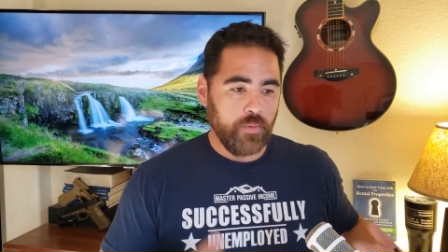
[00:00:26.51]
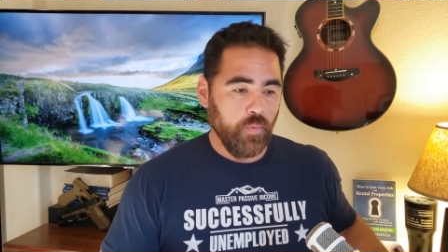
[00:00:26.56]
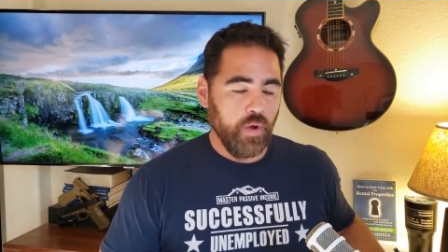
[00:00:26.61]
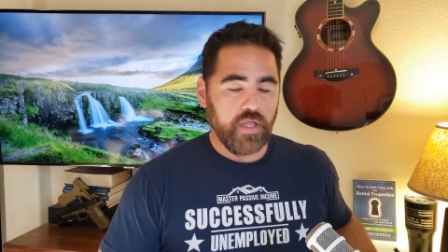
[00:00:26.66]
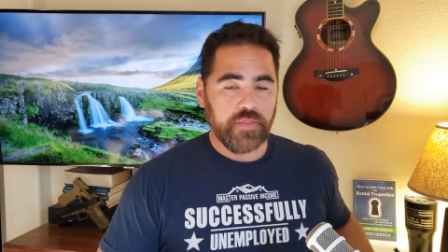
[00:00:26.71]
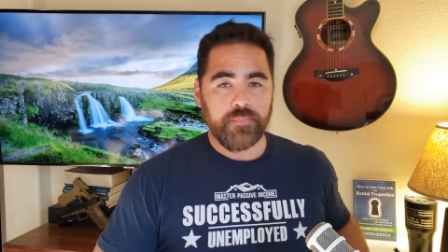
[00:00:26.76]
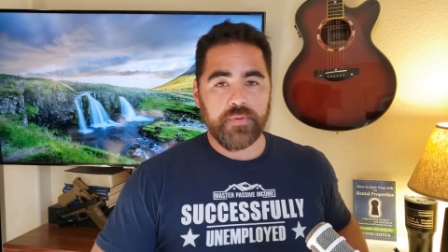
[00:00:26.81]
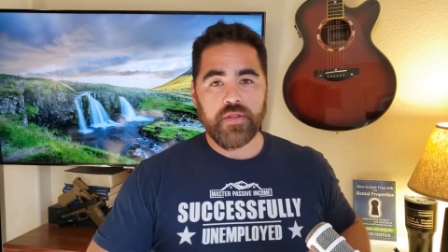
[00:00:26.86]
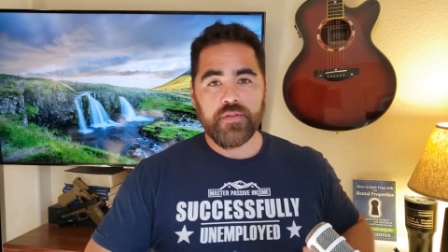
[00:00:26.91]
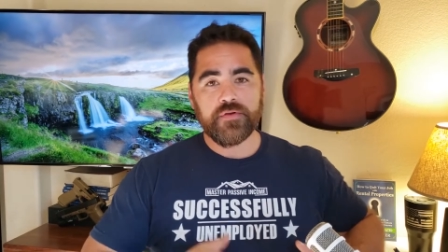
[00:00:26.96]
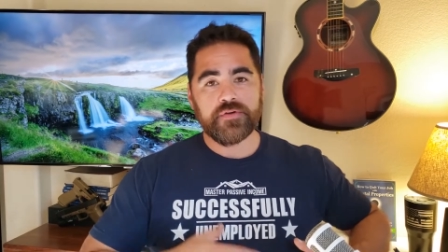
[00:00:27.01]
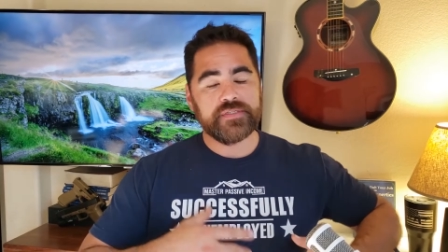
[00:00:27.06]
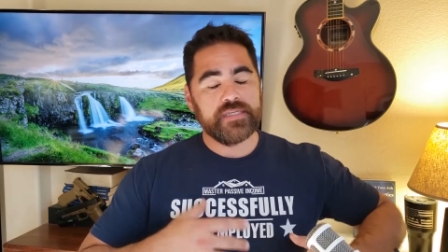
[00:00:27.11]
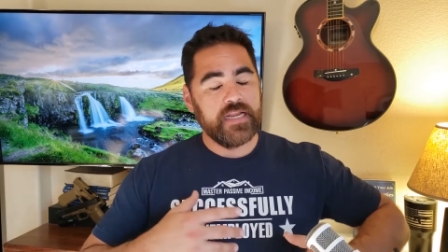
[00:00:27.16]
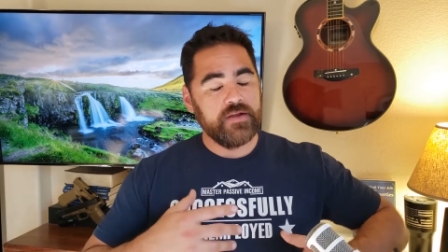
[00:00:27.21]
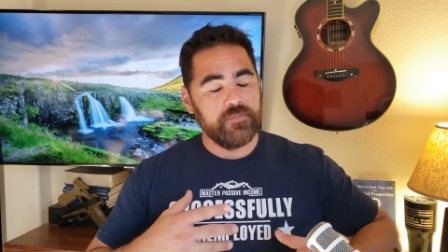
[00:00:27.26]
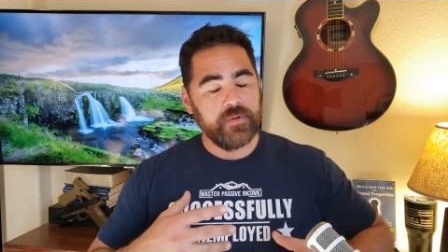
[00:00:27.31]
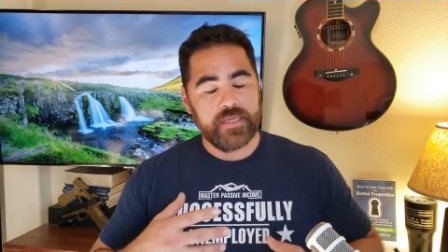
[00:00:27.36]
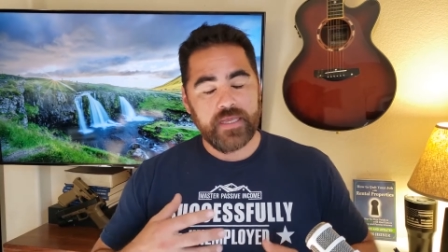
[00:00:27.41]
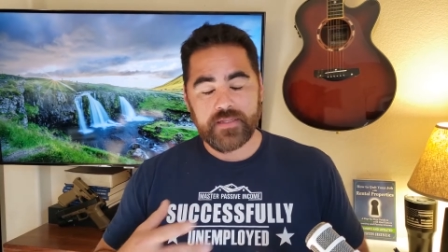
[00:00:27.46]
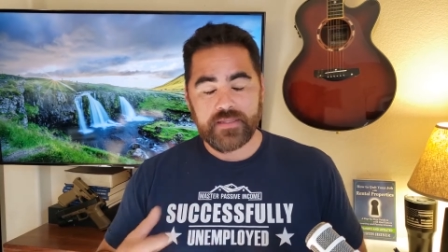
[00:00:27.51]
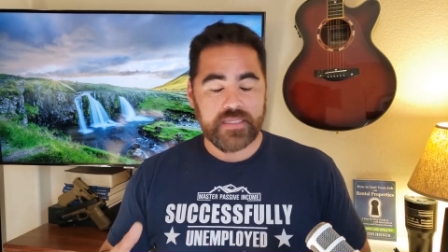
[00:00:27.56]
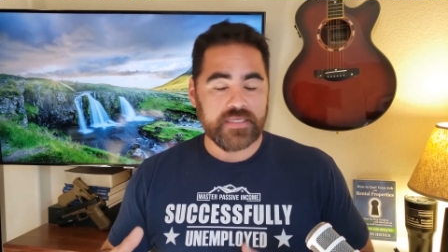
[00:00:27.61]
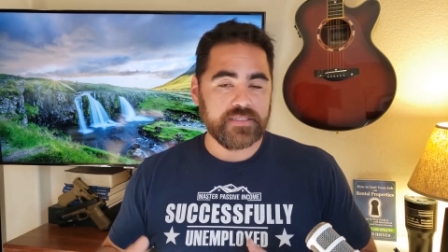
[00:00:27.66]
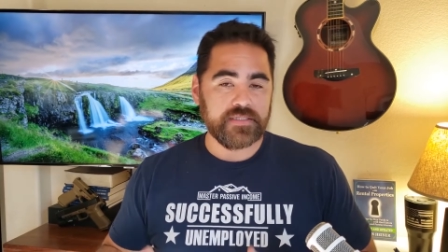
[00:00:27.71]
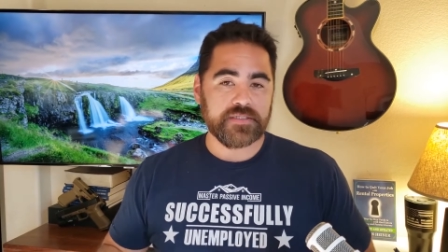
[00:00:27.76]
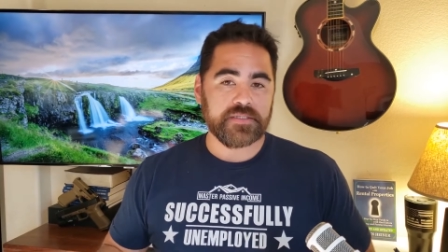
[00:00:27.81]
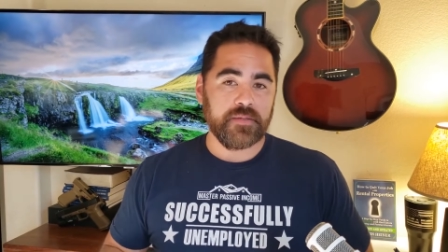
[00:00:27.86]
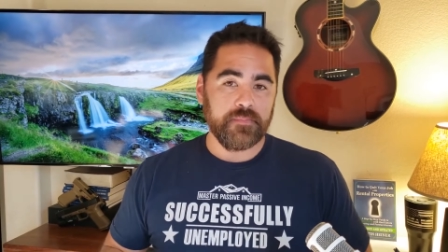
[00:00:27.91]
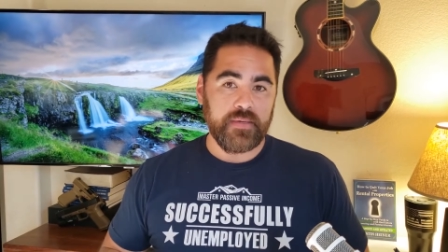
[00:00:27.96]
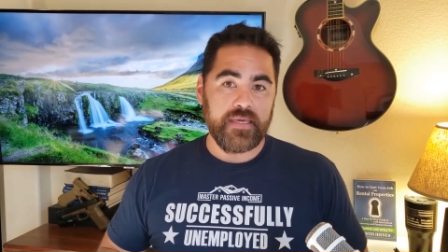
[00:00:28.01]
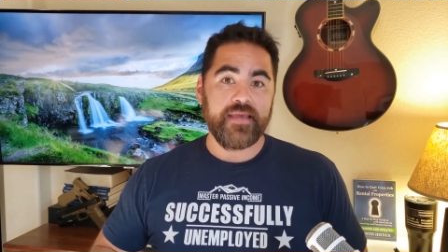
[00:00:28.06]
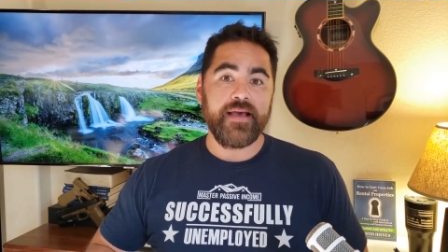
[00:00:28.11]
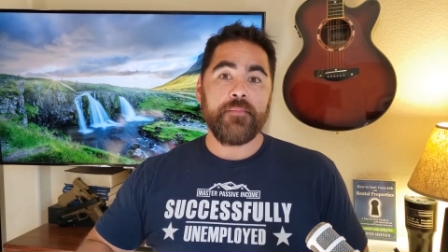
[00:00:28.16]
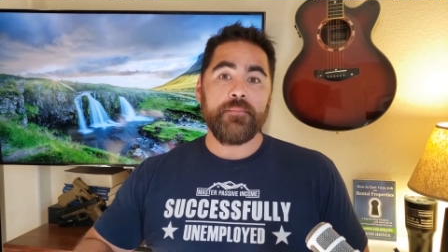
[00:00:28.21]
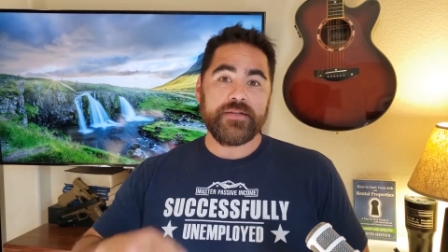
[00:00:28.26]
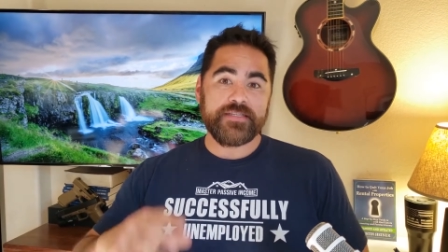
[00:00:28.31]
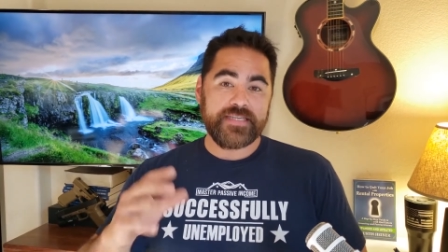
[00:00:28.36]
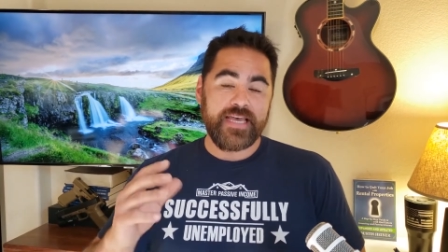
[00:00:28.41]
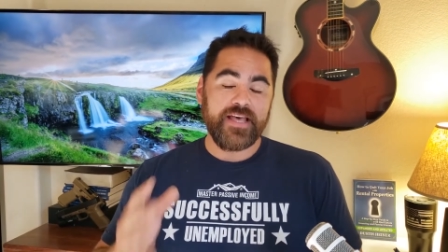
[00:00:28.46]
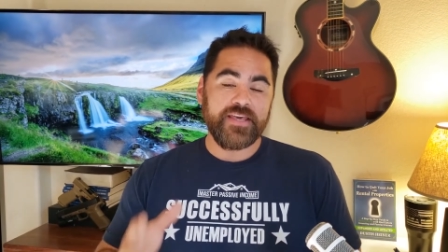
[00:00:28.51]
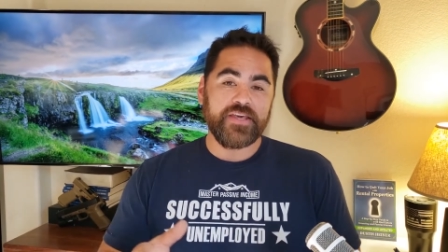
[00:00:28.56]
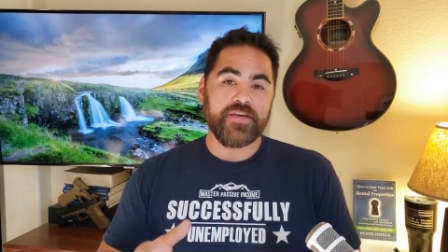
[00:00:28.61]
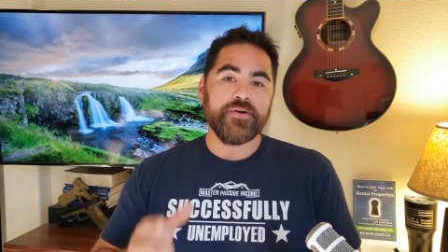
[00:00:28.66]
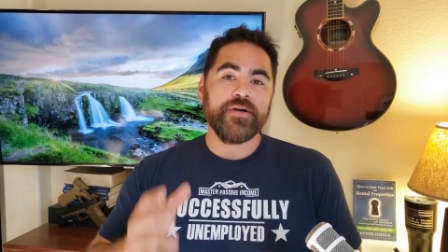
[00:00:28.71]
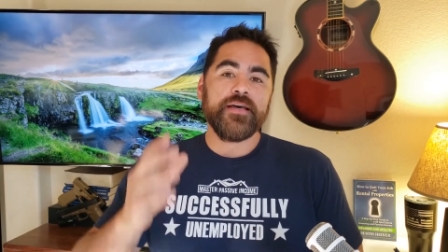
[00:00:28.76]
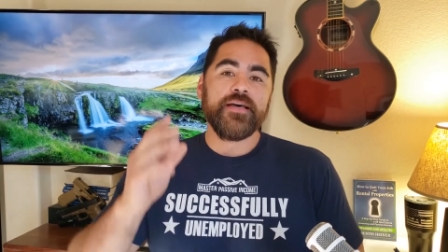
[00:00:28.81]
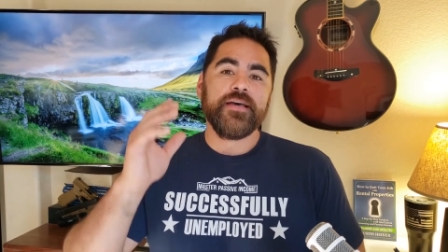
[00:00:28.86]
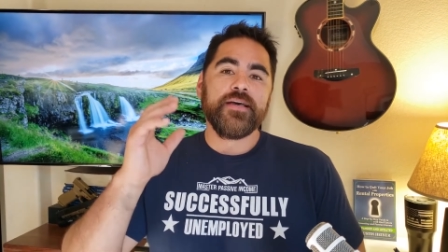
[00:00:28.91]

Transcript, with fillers: wealth builders and everybody that listens to me, I'm going to tell you